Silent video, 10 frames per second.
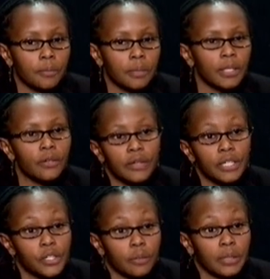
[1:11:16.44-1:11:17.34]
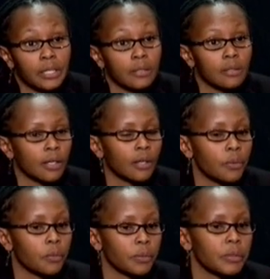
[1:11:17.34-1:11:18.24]
innovation because
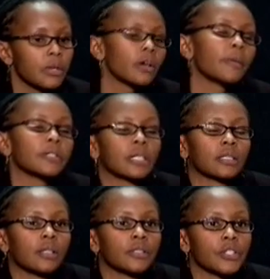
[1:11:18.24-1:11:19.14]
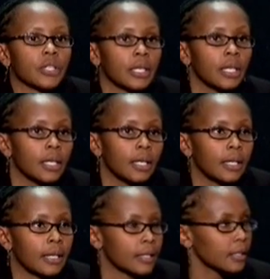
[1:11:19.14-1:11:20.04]
when we talk about technology,
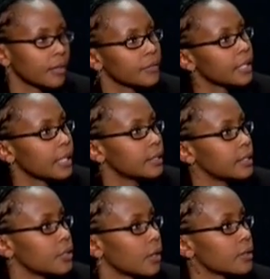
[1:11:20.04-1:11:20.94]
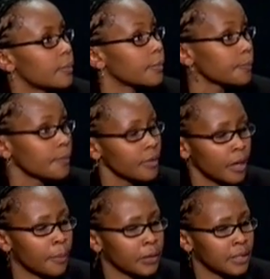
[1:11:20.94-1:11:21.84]
I think Kevin Kelly talked
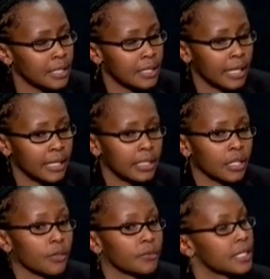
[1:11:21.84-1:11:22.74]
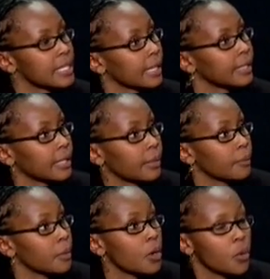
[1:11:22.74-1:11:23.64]
about this idea of the technium,
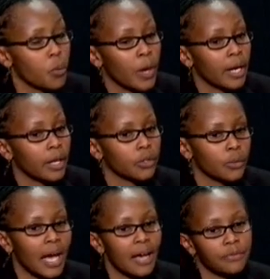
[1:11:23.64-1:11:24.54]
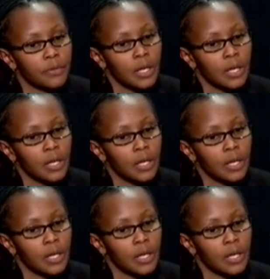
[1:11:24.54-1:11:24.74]
where you have